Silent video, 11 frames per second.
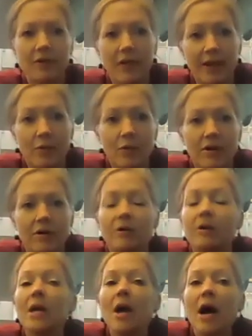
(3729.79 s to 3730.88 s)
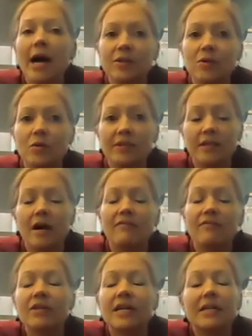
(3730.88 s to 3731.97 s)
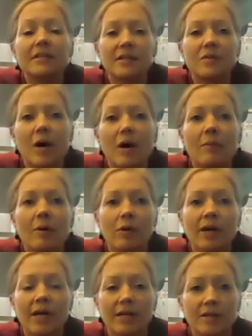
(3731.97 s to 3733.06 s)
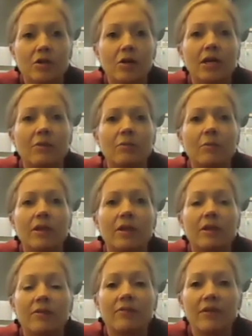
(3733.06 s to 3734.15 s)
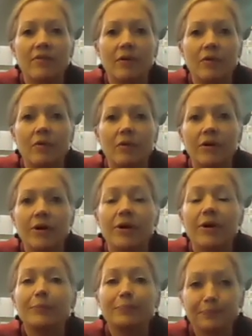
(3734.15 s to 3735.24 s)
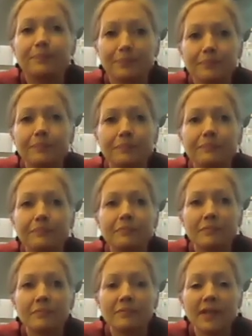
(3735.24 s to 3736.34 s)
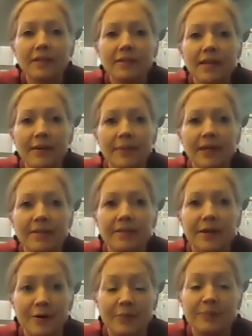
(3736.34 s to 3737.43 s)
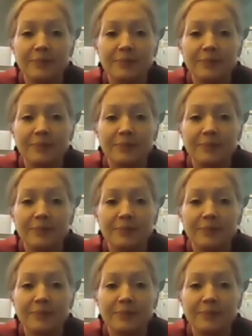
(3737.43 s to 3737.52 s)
like with our high schools that offer dance as well, but we're kind of starting with the folklorico segment. So